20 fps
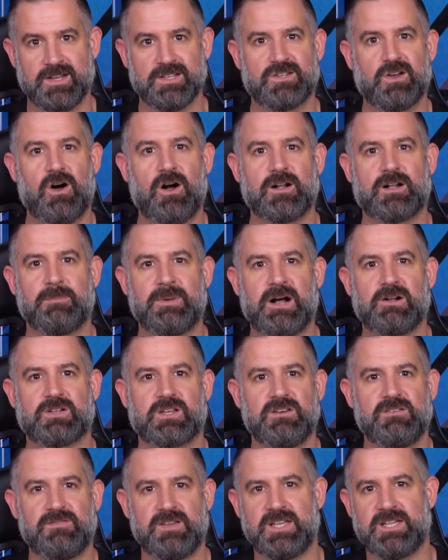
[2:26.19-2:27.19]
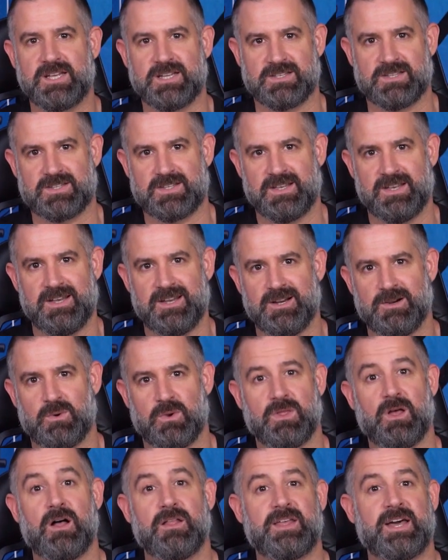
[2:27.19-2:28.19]
Talk about convenience.
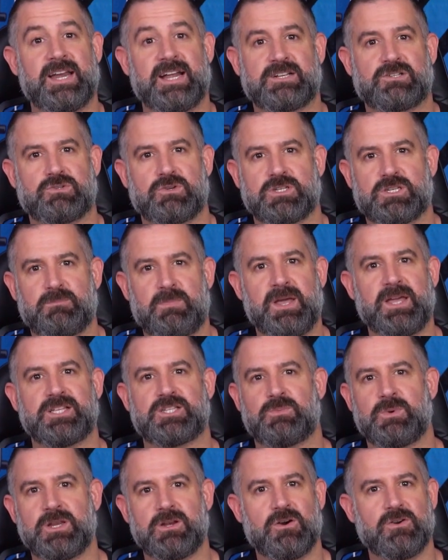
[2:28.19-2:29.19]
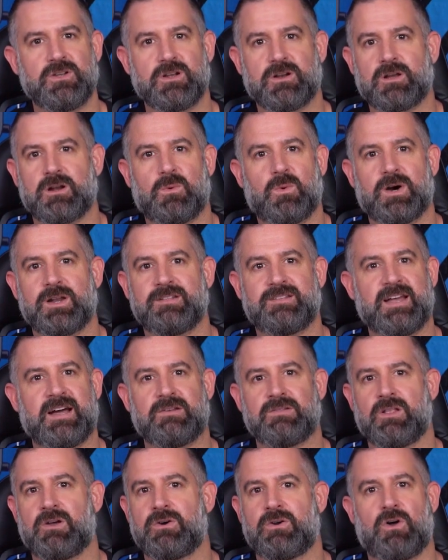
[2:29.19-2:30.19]
With all that extra space, we know you're going to want to
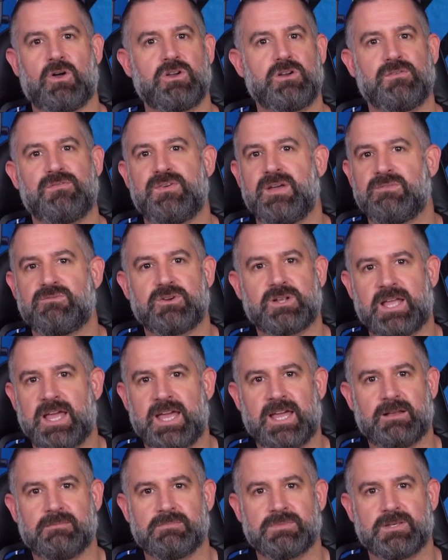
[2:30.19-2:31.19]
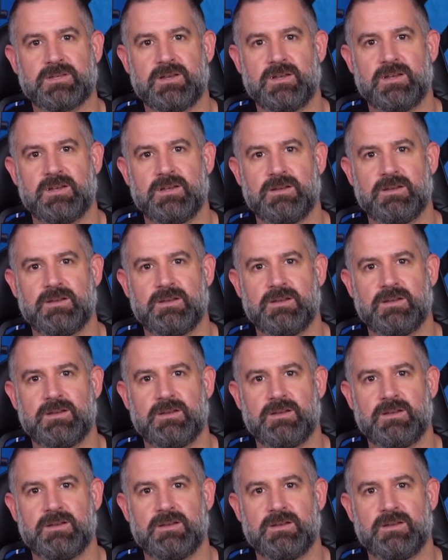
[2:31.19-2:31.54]
download all your favorite games.